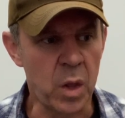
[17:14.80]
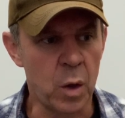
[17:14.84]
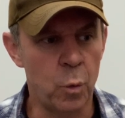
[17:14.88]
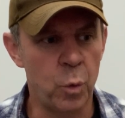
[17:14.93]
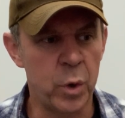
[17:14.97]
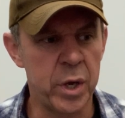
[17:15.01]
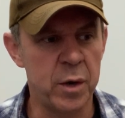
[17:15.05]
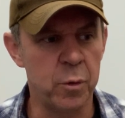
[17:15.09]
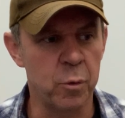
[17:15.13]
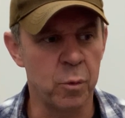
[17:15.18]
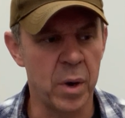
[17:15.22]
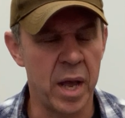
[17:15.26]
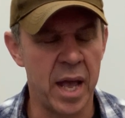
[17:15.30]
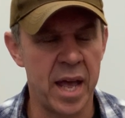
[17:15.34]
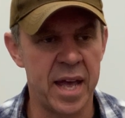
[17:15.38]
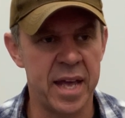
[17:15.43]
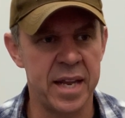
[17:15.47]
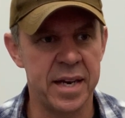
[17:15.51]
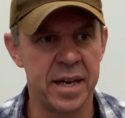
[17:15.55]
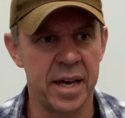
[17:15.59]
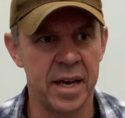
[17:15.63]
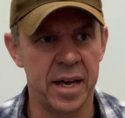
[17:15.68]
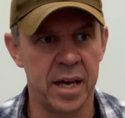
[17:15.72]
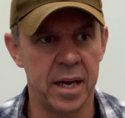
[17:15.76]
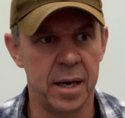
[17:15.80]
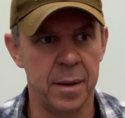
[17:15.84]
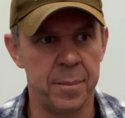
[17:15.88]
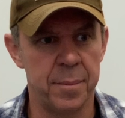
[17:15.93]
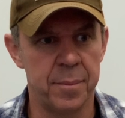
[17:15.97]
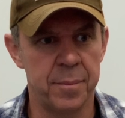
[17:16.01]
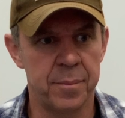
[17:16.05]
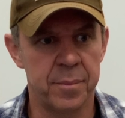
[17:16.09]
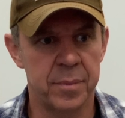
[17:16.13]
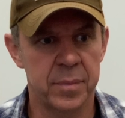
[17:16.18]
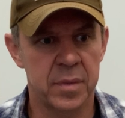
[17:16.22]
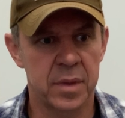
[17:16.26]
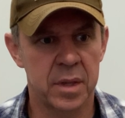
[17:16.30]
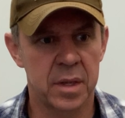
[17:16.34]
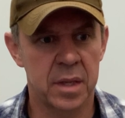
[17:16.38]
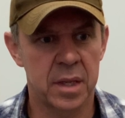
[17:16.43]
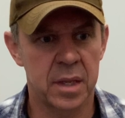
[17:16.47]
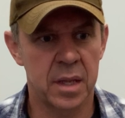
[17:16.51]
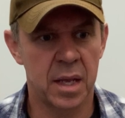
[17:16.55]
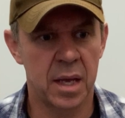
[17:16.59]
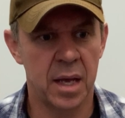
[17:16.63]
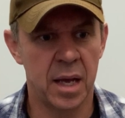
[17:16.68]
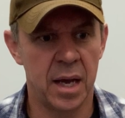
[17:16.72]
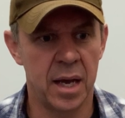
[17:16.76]
We read
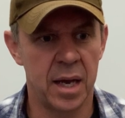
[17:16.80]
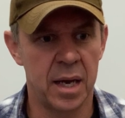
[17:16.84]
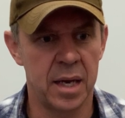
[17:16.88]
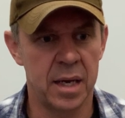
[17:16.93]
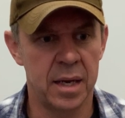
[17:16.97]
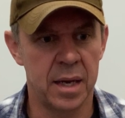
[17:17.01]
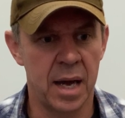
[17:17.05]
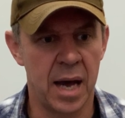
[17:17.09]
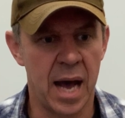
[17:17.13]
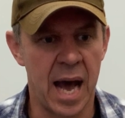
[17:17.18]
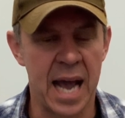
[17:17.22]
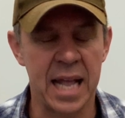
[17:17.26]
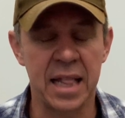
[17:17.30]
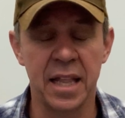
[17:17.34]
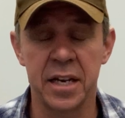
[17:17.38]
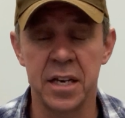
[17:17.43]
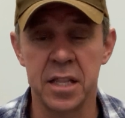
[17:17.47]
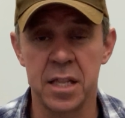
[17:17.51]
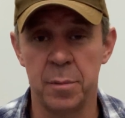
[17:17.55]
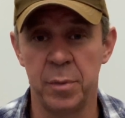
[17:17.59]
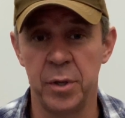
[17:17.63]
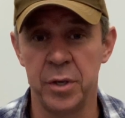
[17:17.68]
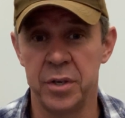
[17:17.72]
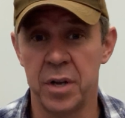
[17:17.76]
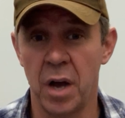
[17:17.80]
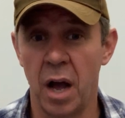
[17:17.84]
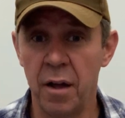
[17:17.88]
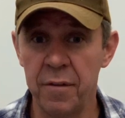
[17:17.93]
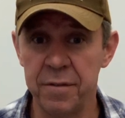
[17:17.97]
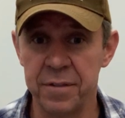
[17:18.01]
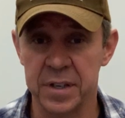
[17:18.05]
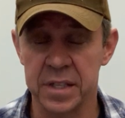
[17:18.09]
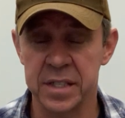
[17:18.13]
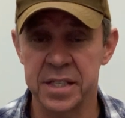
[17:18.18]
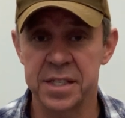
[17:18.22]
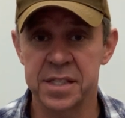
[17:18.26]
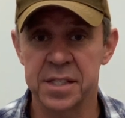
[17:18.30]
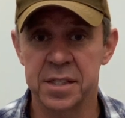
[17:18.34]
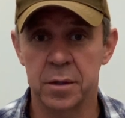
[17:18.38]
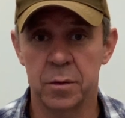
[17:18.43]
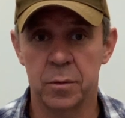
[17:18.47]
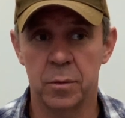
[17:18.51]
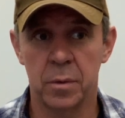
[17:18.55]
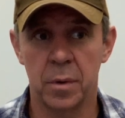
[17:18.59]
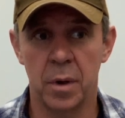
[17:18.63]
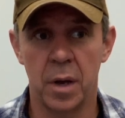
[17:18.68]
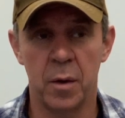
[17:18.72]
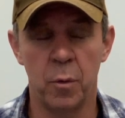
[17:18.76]
Island of the Blue Dolphins,
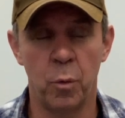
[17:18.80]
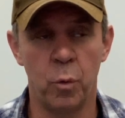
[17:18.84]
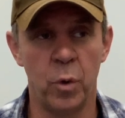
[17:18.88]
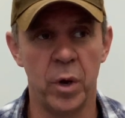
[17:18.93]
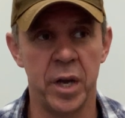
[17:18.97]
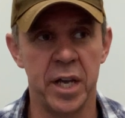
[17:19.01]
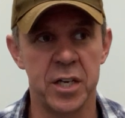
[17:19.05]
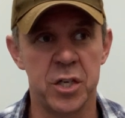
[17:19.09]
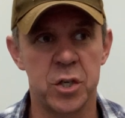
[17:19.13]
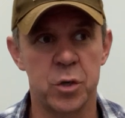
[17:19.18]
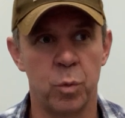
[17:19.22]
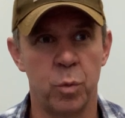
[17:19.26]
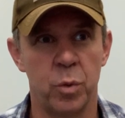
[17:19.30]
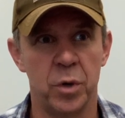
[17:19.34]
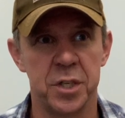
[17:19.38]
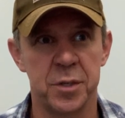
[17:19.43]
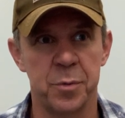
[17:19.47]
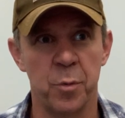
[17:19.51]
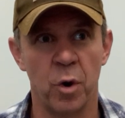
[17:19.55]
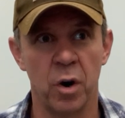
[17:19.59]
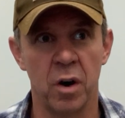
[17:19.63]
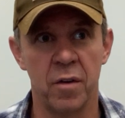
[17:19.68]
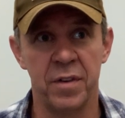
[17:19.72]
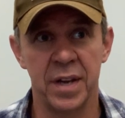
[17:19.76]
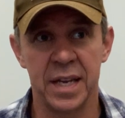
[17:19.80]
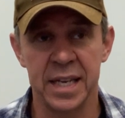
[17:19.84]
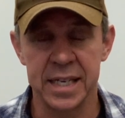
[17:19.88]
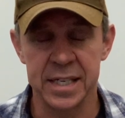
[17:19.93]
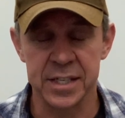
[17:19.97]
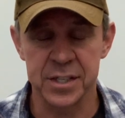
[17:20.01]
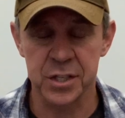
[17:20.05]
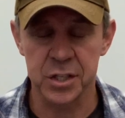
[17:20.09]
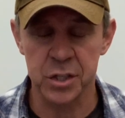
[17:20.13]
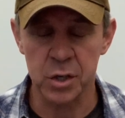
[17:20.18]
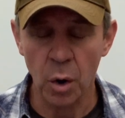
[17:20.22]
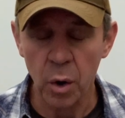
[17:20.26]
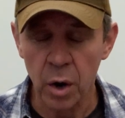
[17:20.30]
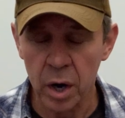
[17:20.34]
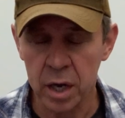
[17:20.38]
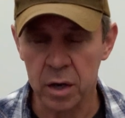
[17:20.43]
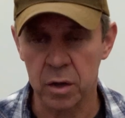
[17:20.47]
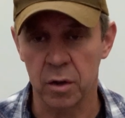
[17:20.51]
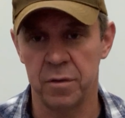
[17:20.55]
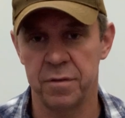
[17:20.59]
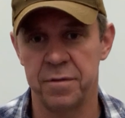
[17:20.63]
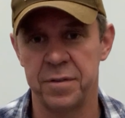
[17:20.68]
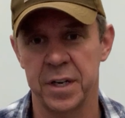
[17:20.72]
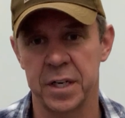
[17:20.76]
which was more of a
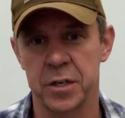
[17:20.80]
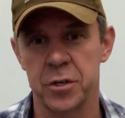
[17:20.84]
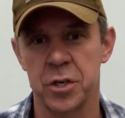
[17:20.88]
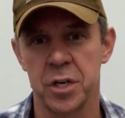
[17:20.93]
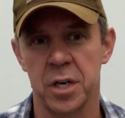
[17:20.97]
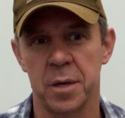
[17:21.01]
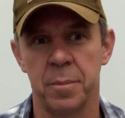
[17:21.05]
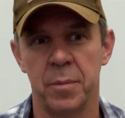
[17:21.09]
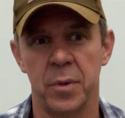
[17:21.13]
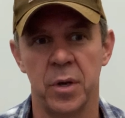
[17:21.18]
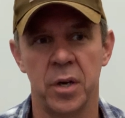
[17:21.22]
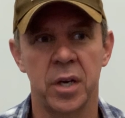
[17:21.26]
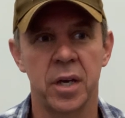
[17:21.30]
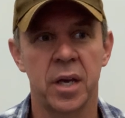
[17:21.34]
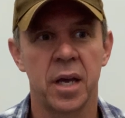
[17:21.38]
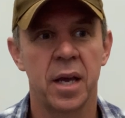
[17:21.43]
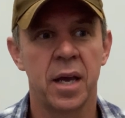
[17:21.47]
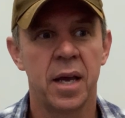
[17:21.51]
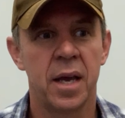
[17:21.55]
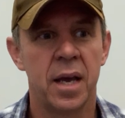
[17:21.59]
historical fiction book.